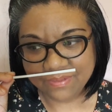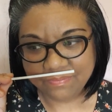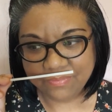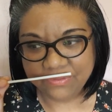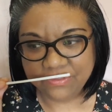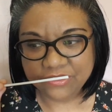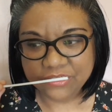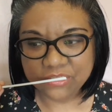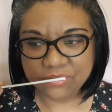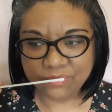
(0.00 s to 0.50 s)

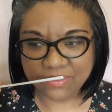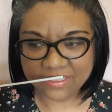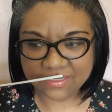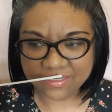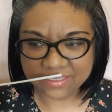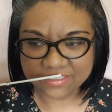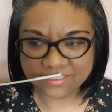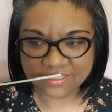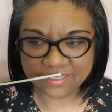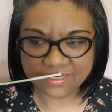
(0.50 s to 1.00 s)
But the
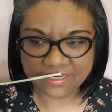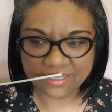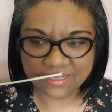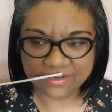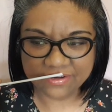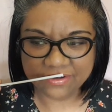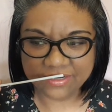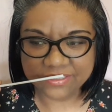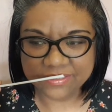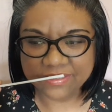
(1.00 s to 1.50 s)
sweetness in
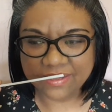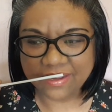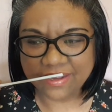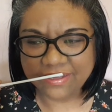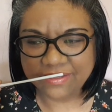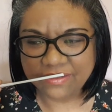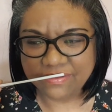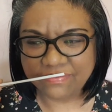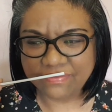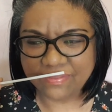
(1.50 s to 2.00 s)
here is
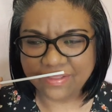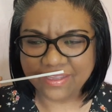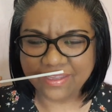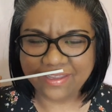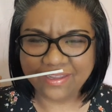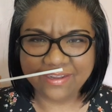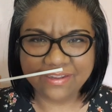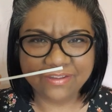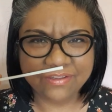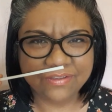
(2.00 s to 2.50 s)
kind of
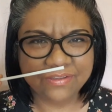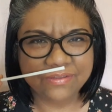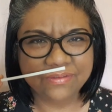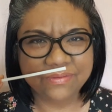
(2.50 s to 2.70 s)
like